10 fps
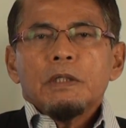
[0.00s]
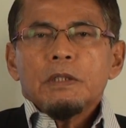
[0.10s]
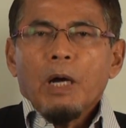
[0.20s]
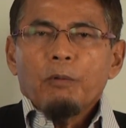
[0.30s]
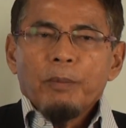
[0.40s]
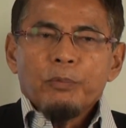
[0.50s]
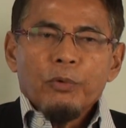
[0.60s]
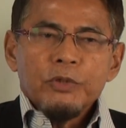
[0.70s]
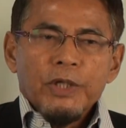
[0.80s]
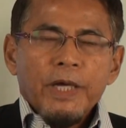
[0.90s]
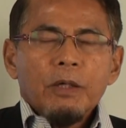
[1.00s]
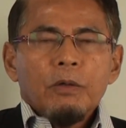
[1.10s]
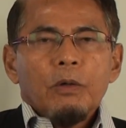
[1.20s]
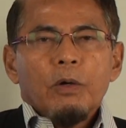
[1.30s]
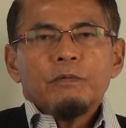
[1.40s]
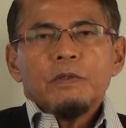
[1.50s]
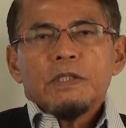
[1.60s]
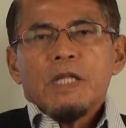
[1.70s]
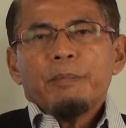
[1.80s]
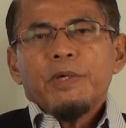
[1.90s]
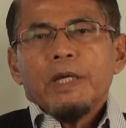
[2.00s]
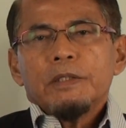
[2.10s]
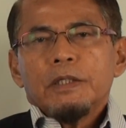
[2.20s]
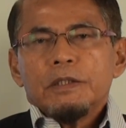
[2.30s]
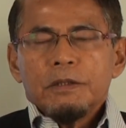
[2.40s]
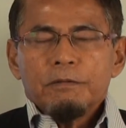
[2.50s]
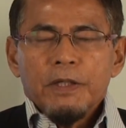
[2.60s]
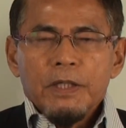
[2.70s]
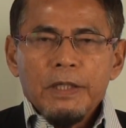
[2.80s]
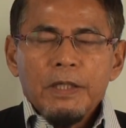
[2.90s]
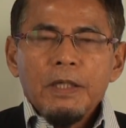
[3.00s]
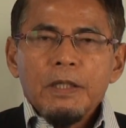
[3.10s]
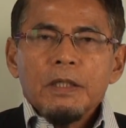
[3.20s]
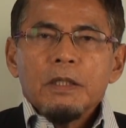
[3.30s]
da'wah project of Islamic integrative healing.